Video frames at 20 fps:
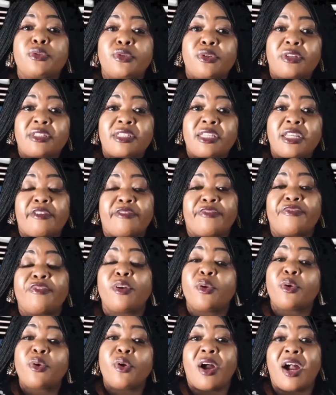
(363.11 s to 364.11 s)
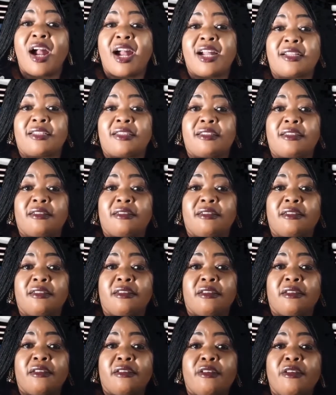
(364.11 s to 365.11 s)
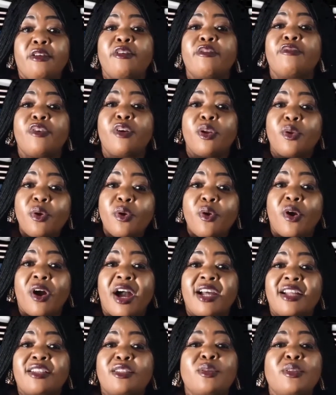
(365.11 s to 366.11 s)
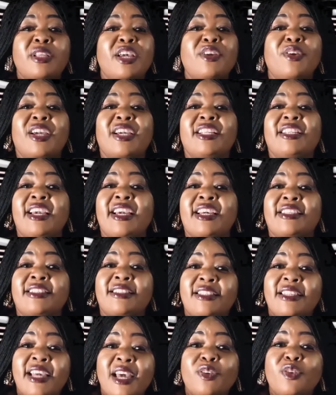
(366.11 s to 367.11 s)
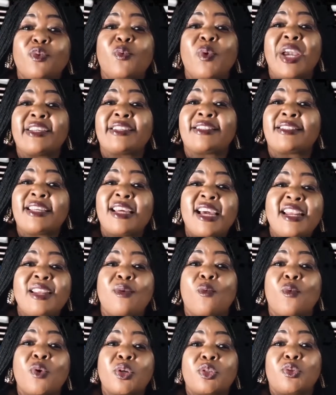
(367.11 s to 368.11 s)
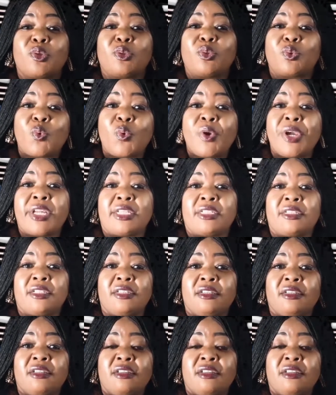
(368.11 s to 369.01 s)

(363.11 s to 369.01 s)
yourself. Follow your heart. Follow your heart so that you can excel. You will excel in what you're doing.